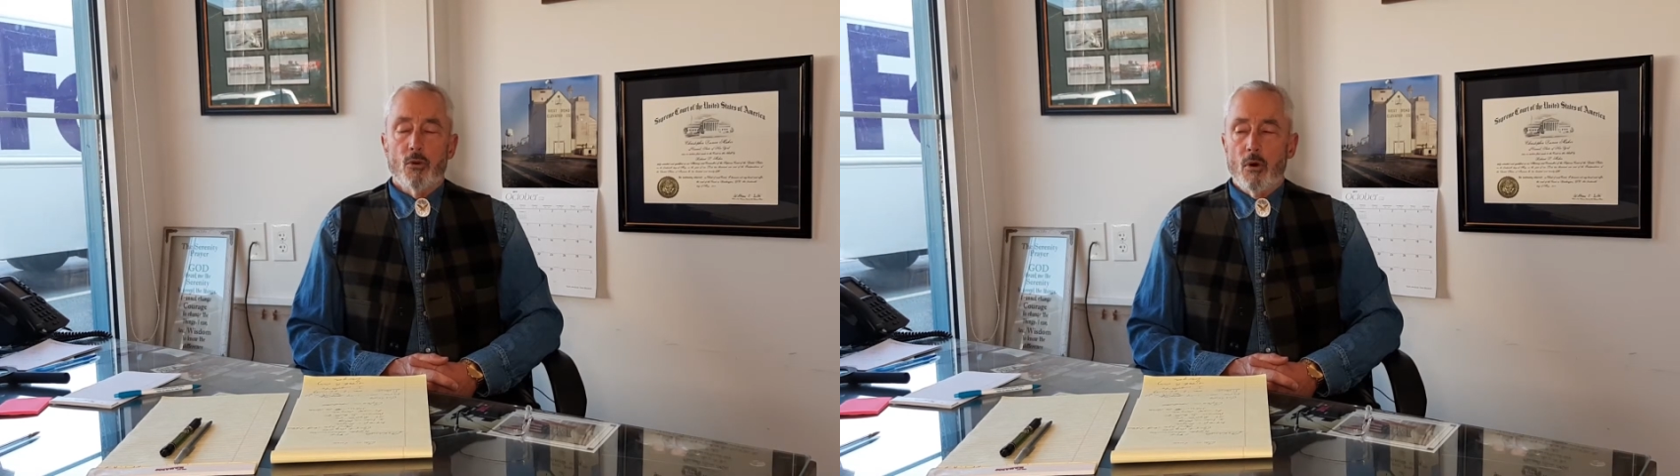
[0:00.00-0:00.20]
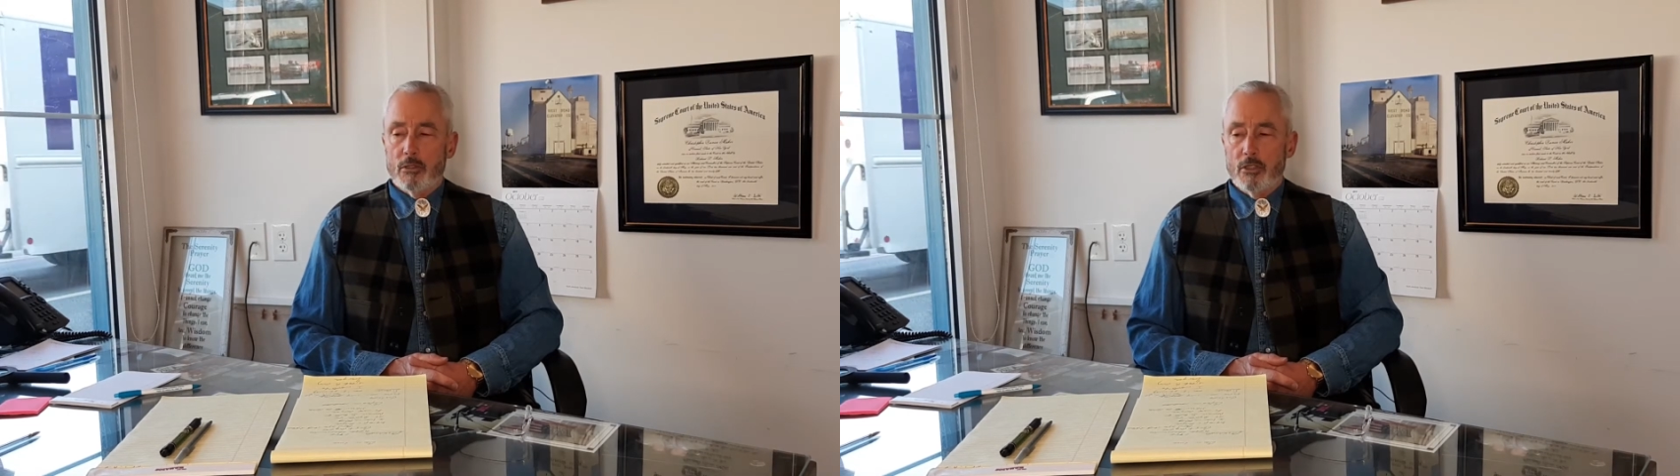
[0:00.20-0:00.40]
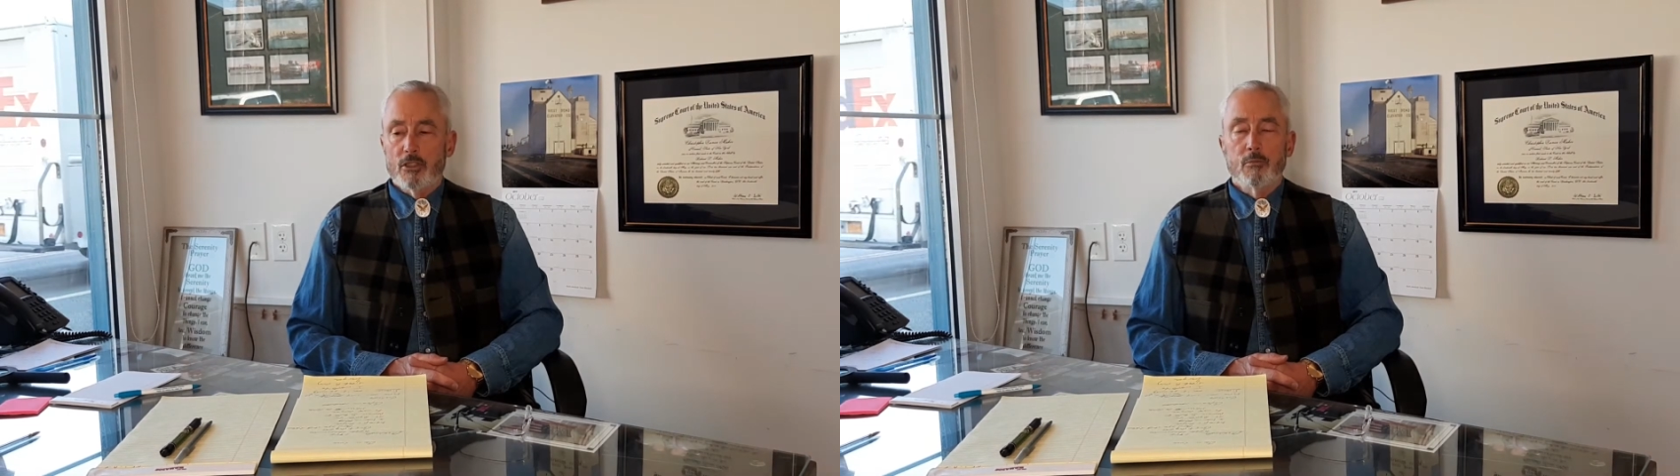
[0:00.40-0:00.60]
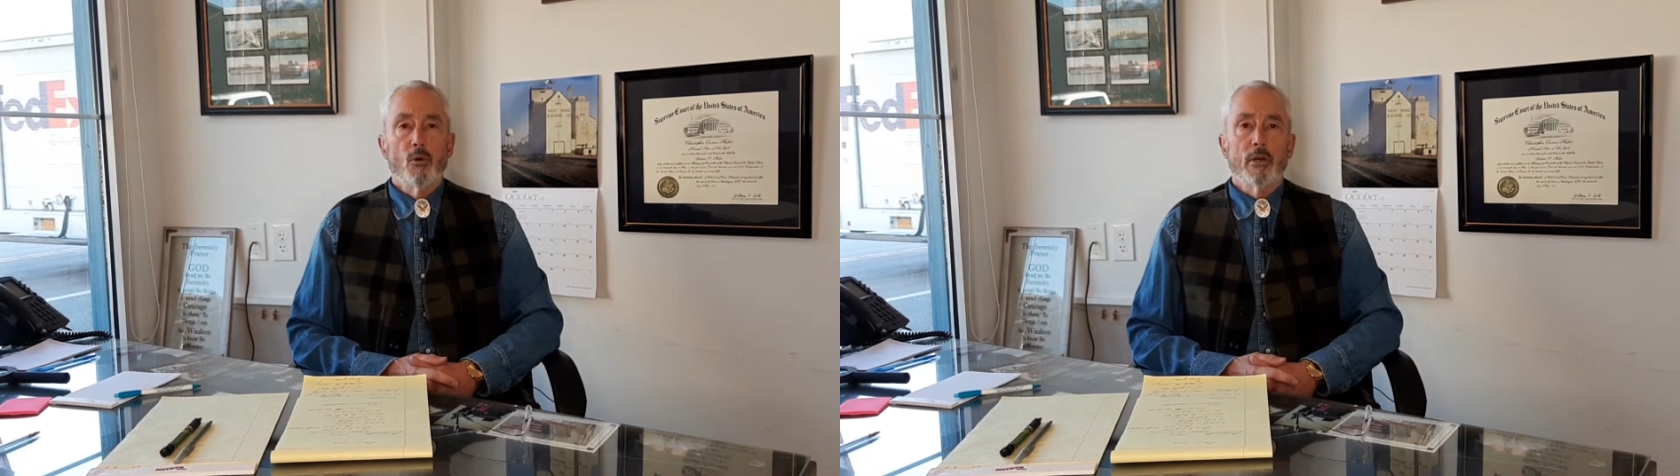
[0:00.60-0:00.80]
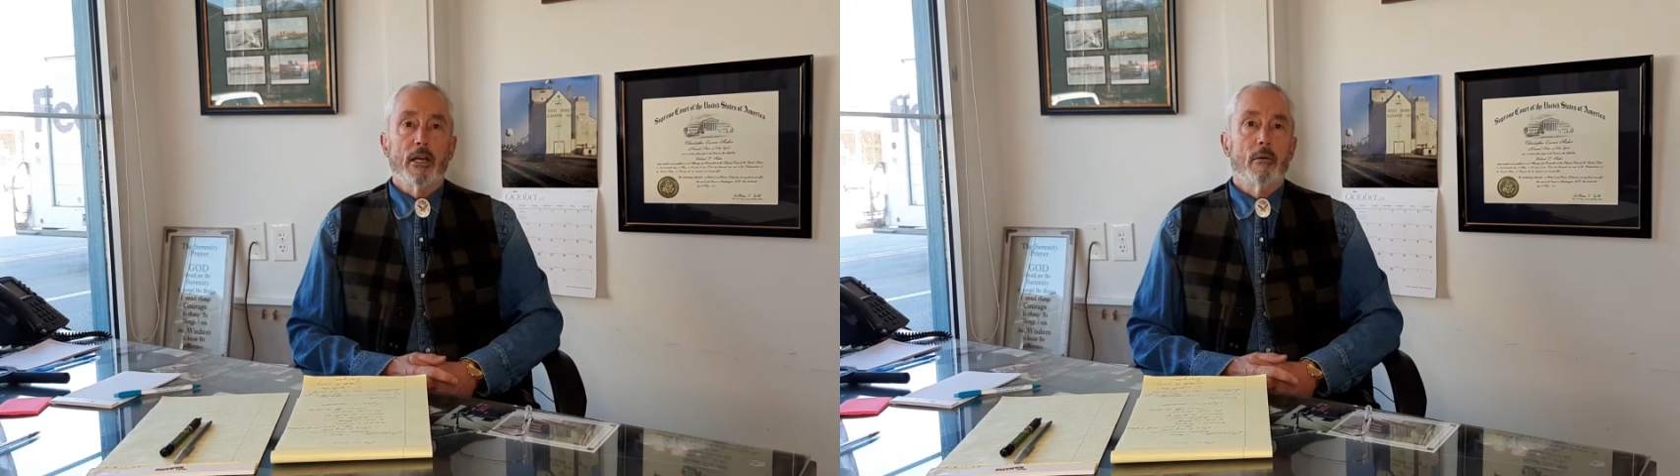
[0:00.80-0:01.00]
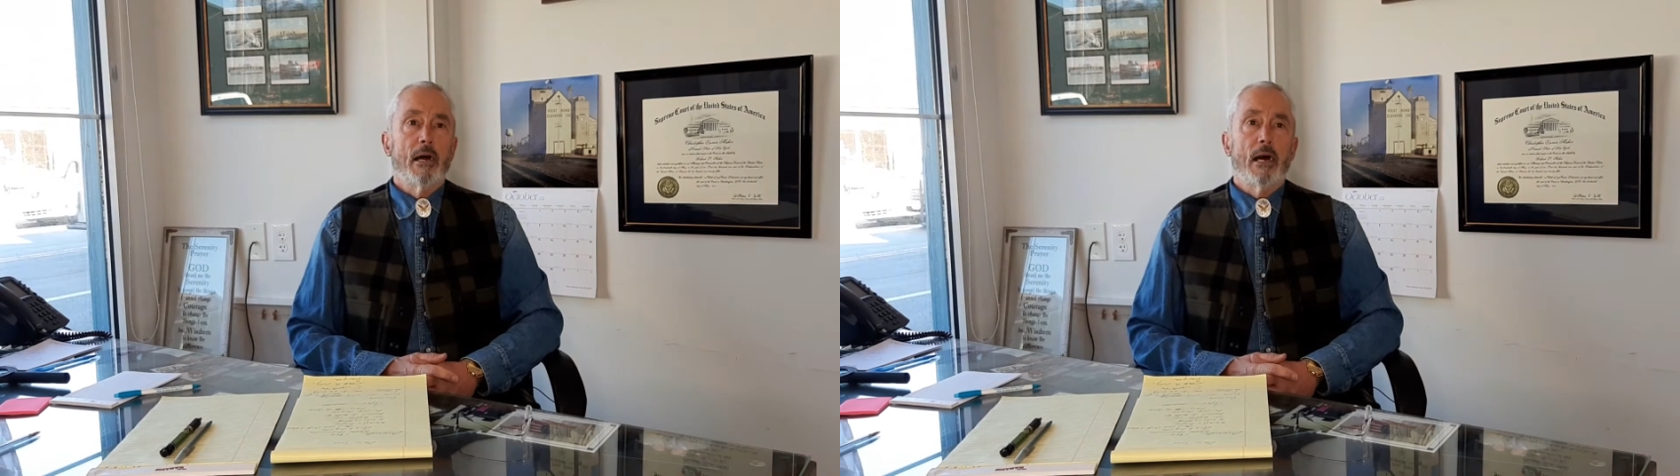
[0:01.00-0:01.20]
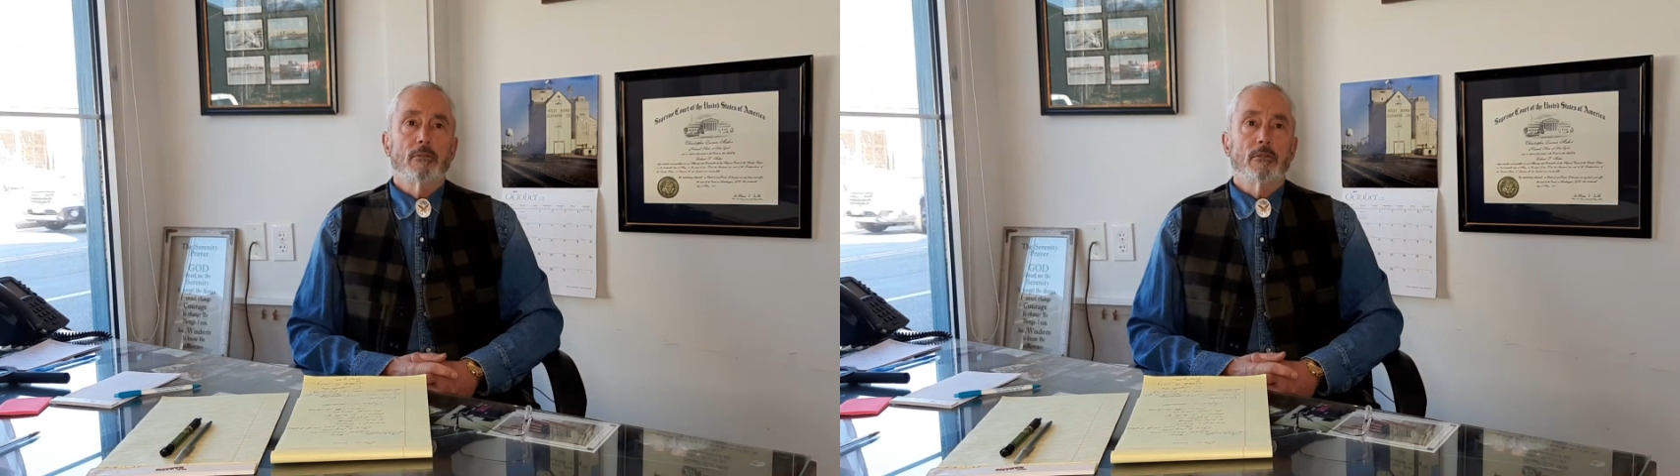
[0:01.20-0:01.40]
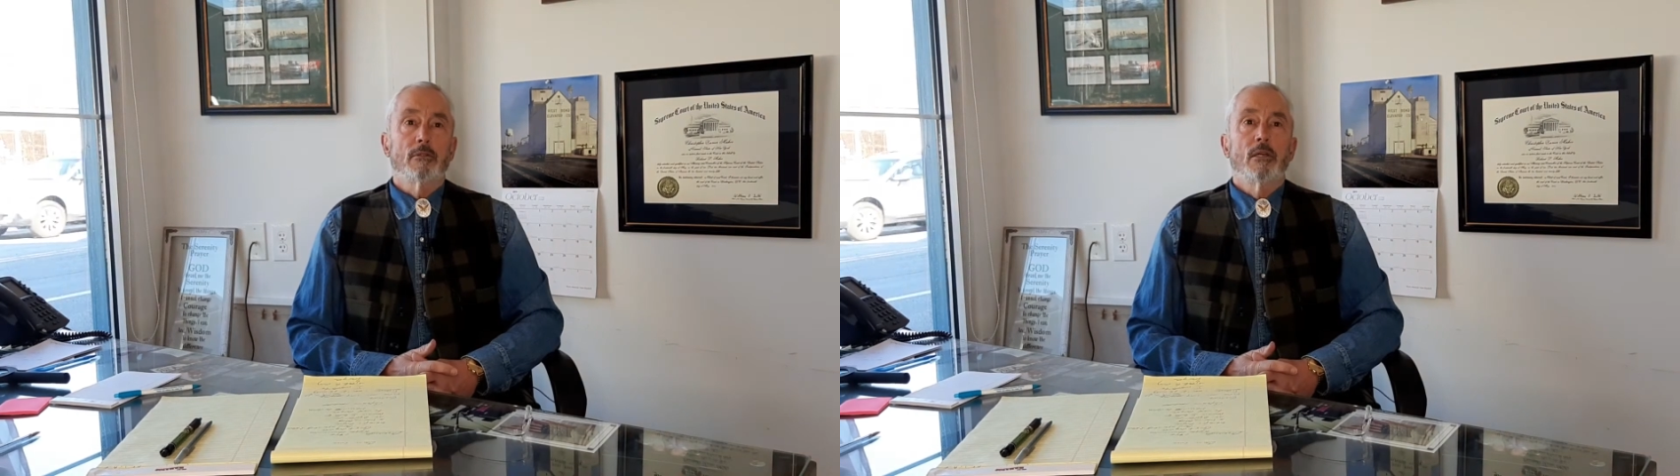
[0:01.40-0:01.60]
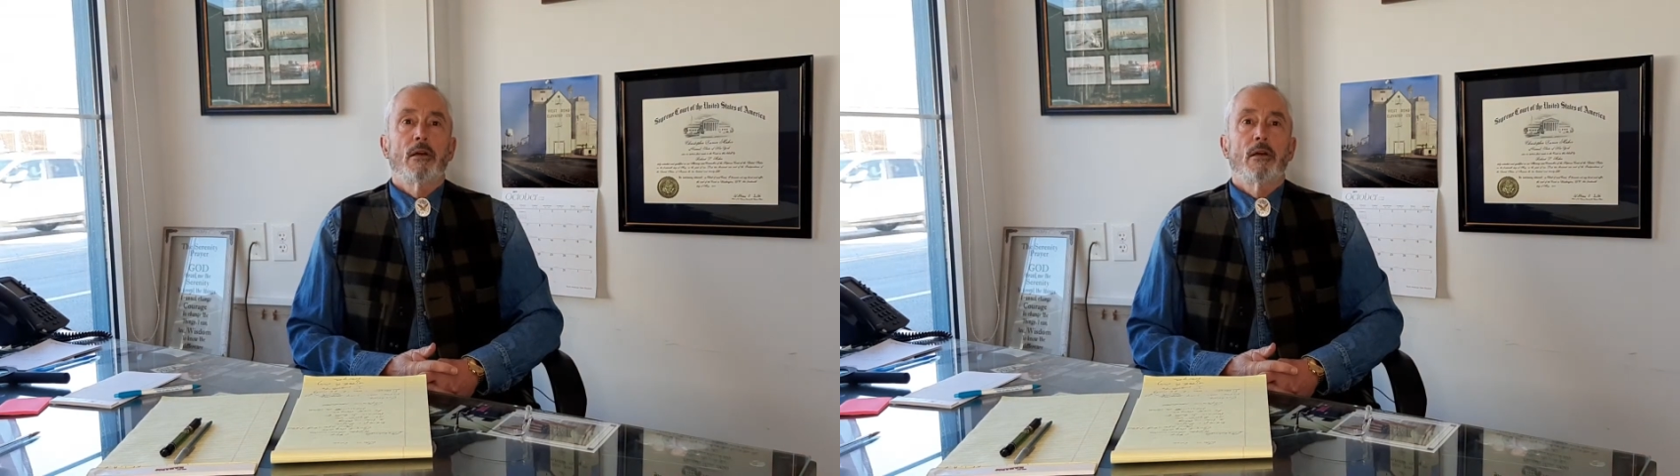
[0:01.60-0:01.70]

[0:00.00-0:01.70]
to talk this morning about